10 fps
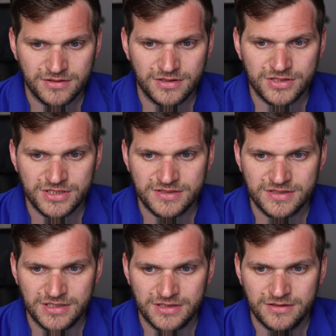No, just
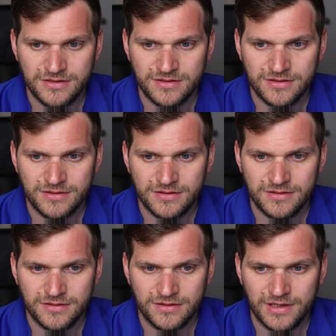see.
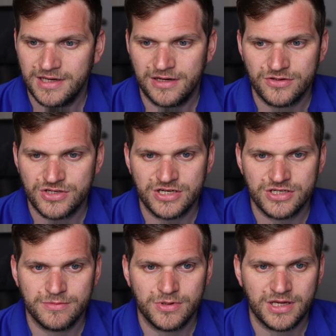I cannot
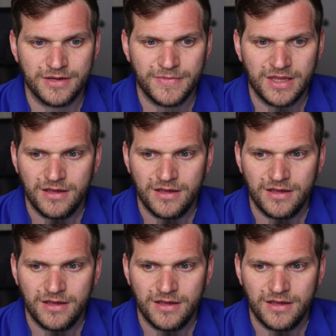change them. Okay.